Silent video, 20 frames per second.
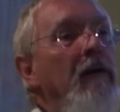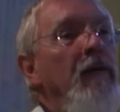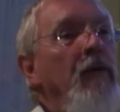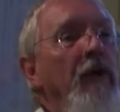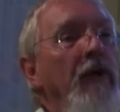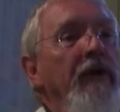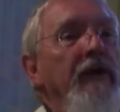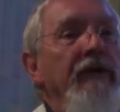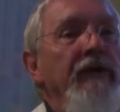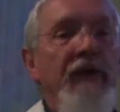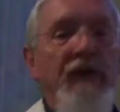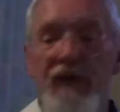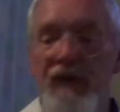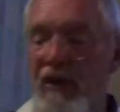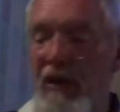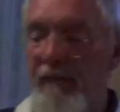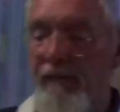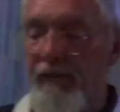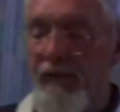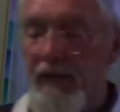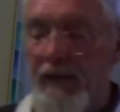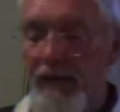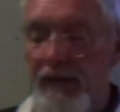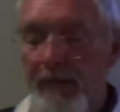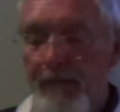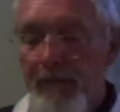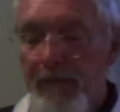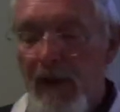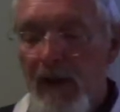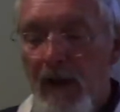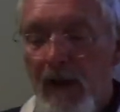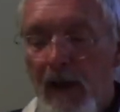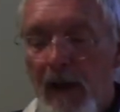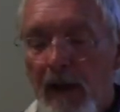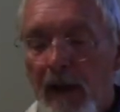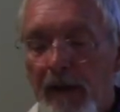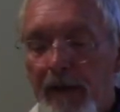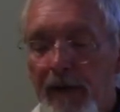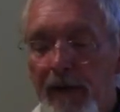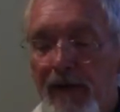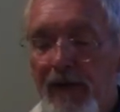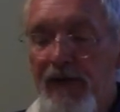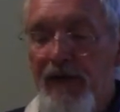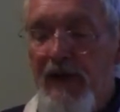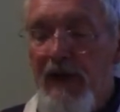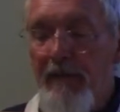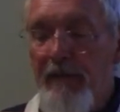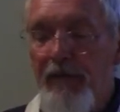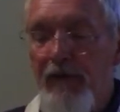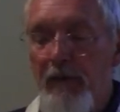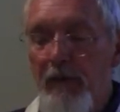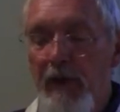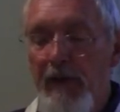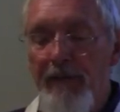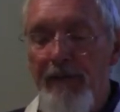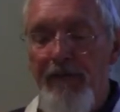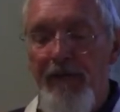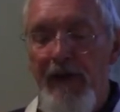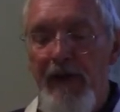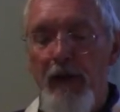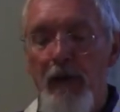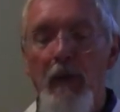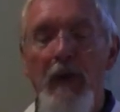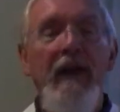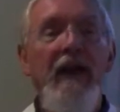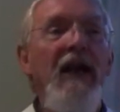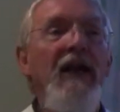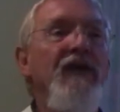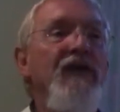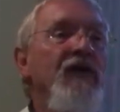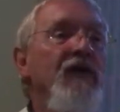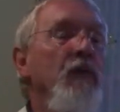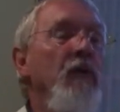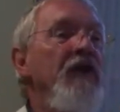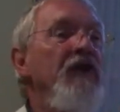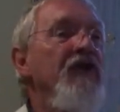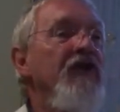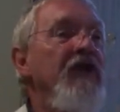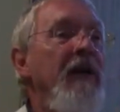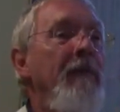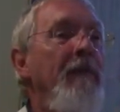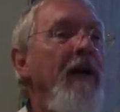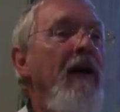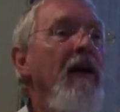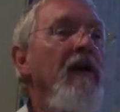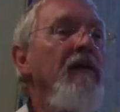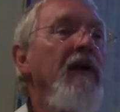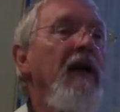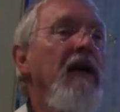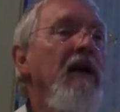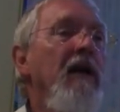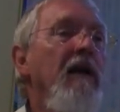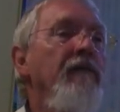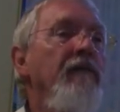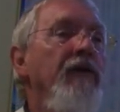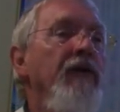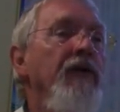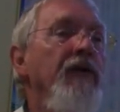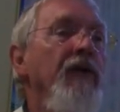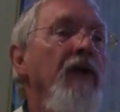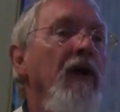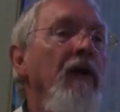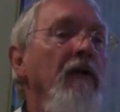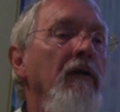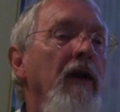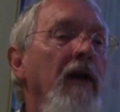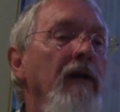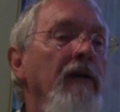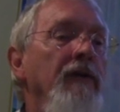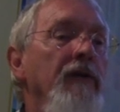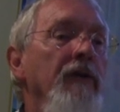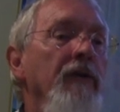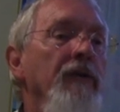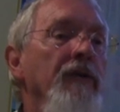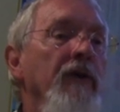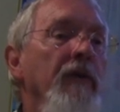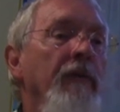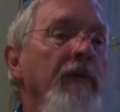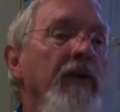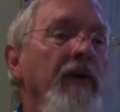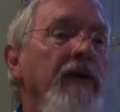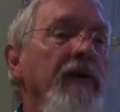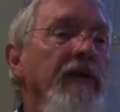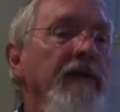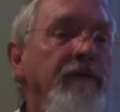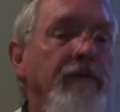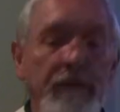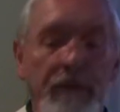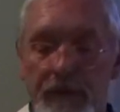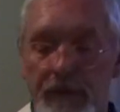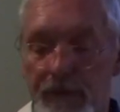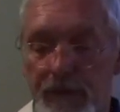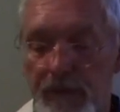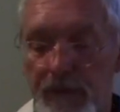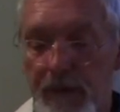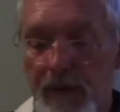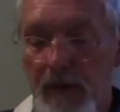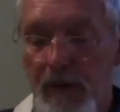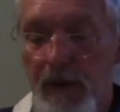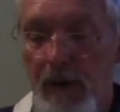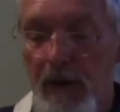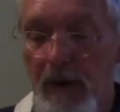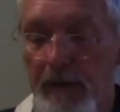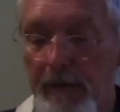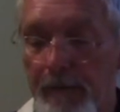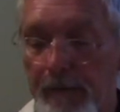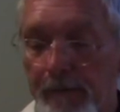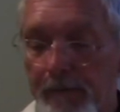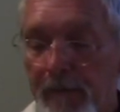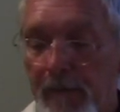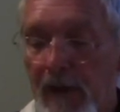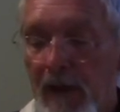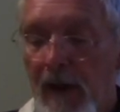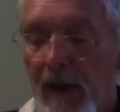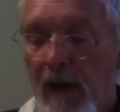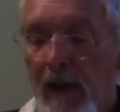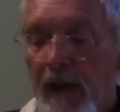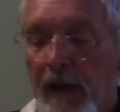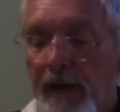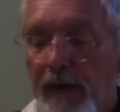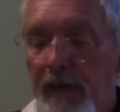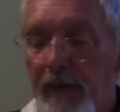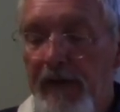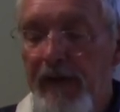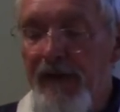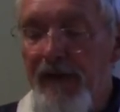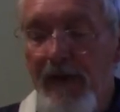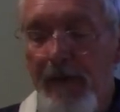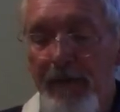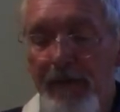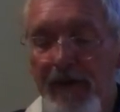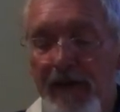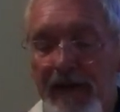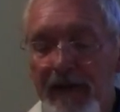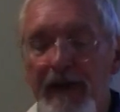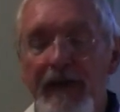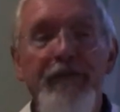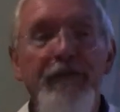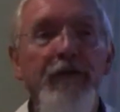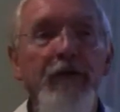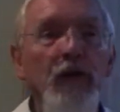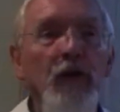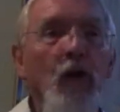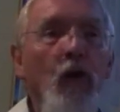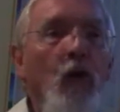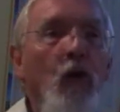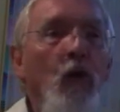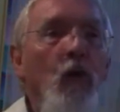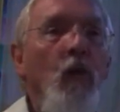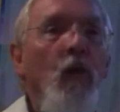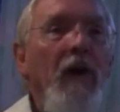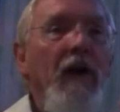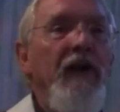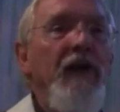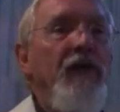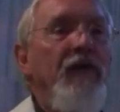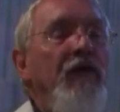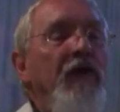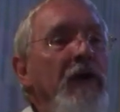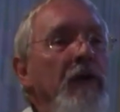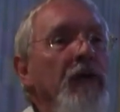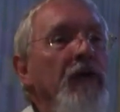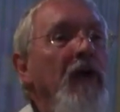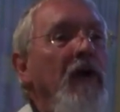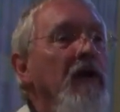avoiding discomfort. The discomfort we feel when we step out of our comfort zone and do something different. Doing something different always feels